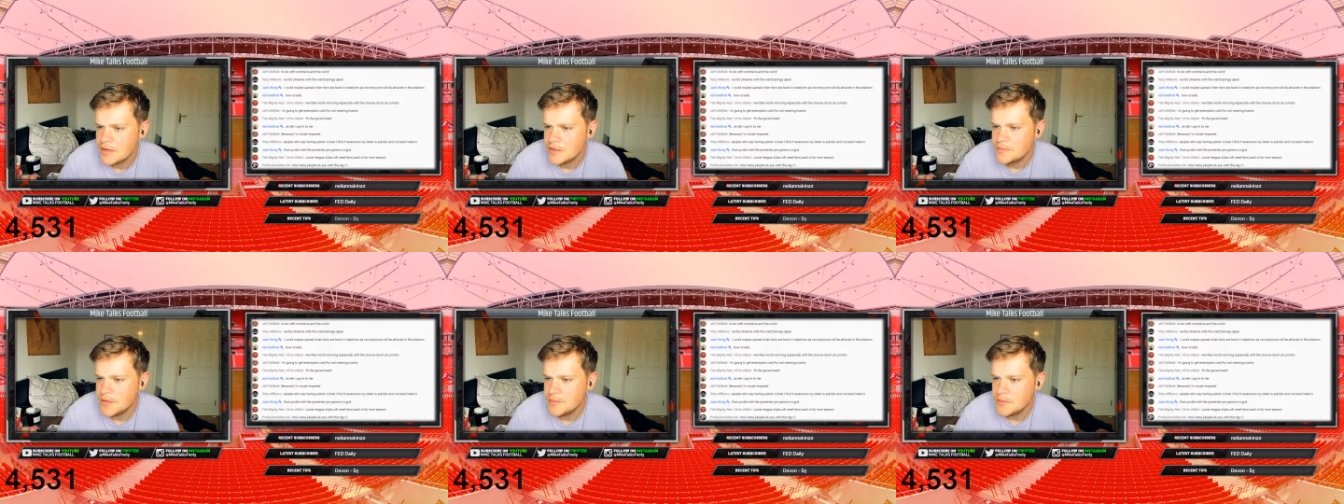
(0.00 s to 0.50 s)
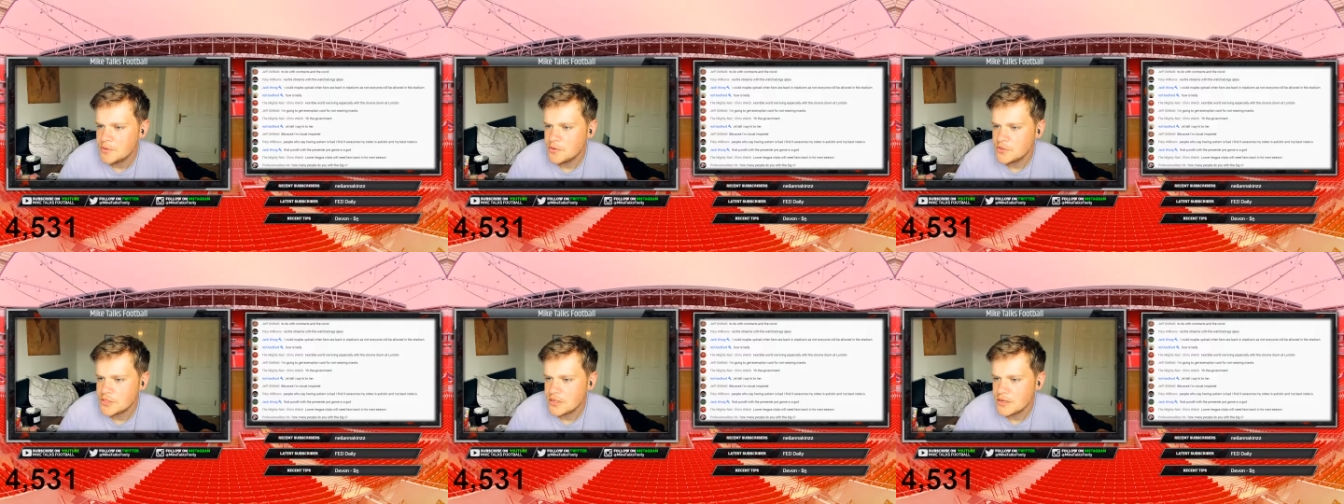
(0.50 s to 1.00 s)
People
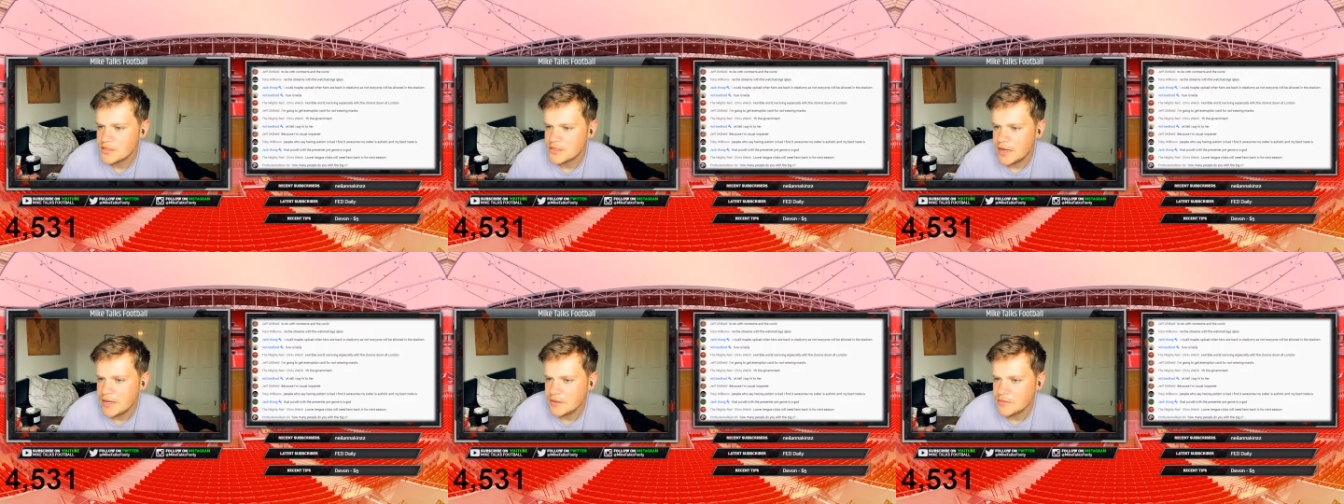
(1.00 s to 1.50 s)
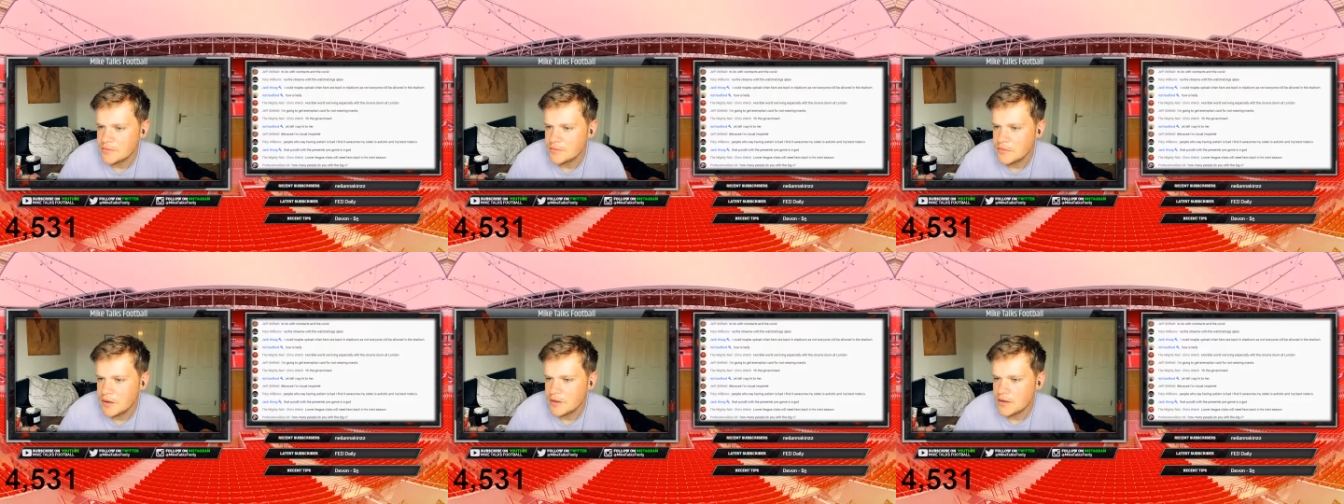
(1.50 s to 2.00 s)
who are saying
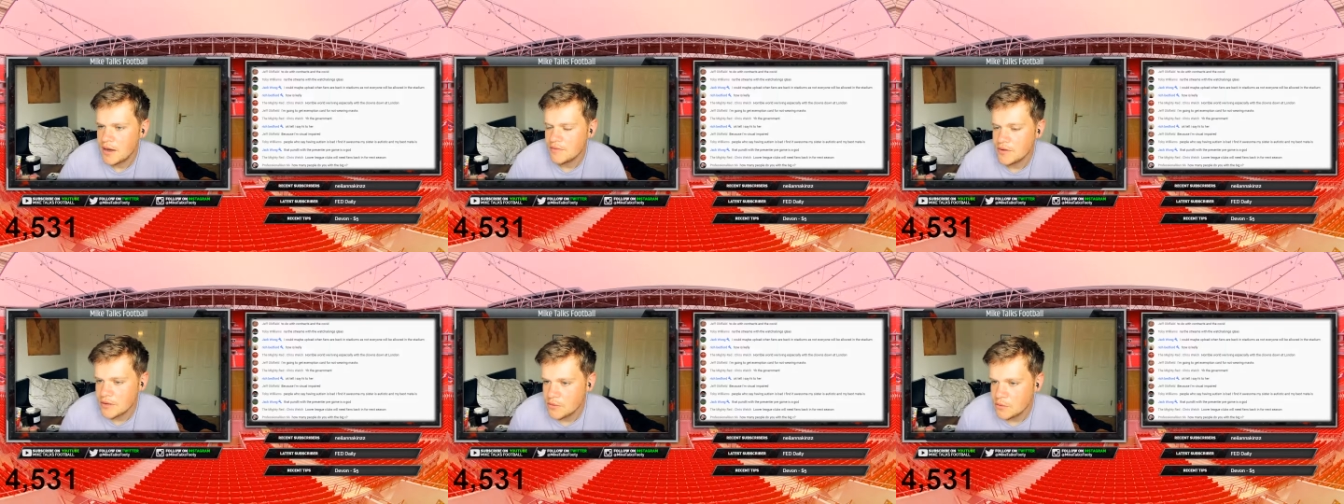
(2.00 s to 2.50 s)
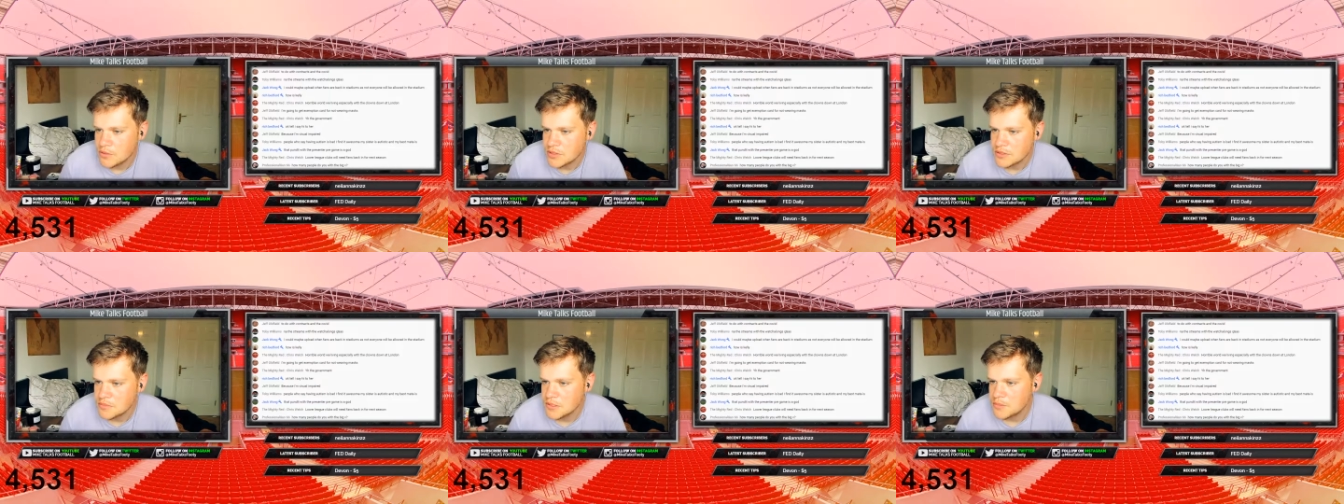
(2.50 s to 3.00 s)
my having
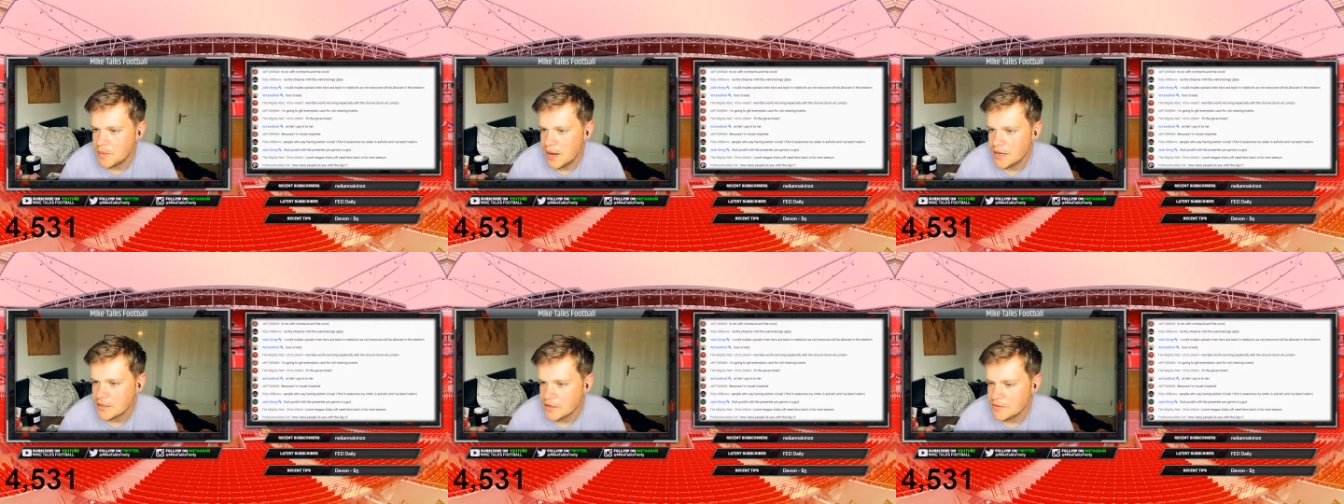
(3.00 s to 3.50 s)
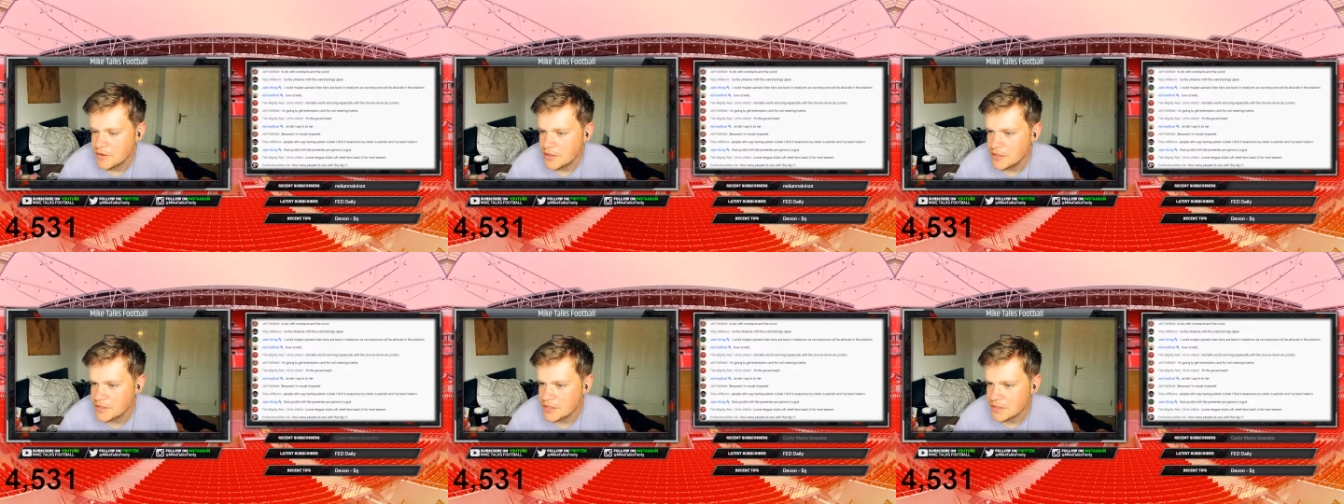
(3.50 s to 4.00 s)
autism is bad, I
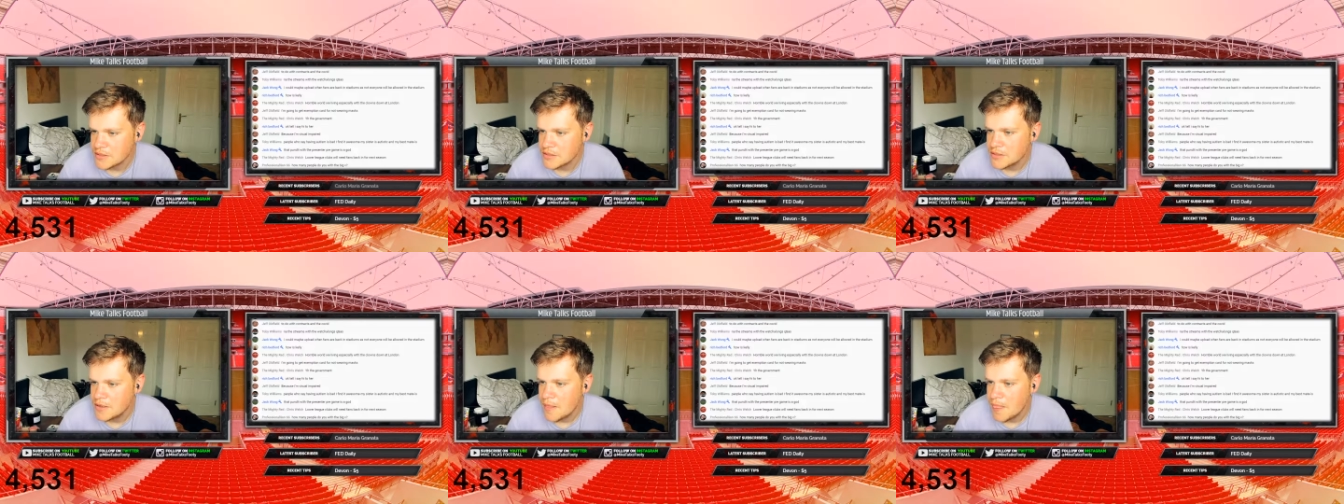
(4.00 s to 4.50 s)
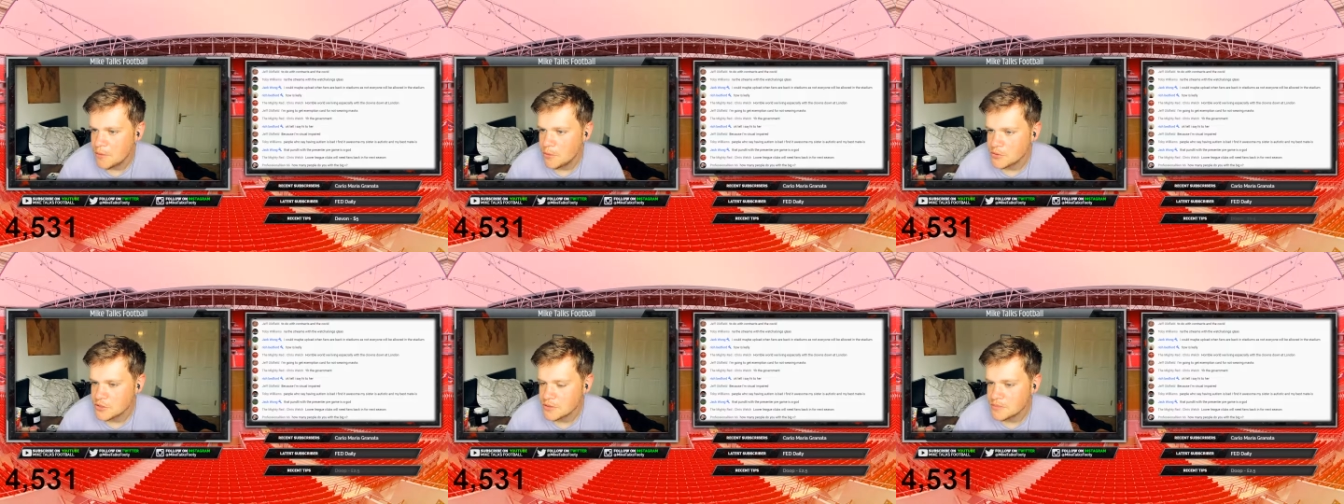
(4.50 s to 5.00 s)
find it
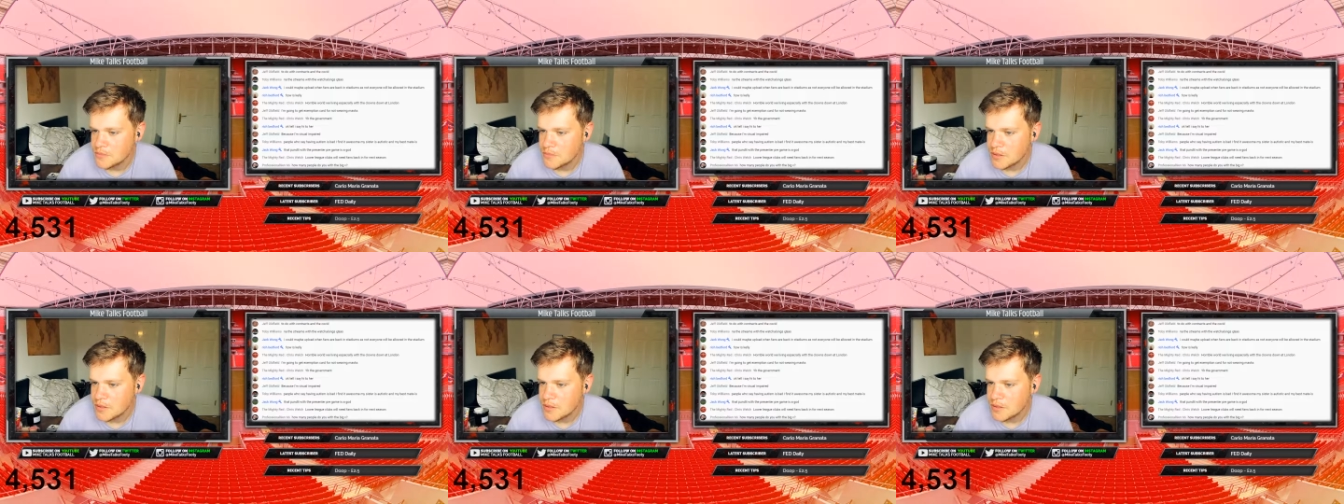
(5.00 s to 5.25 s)
awesome.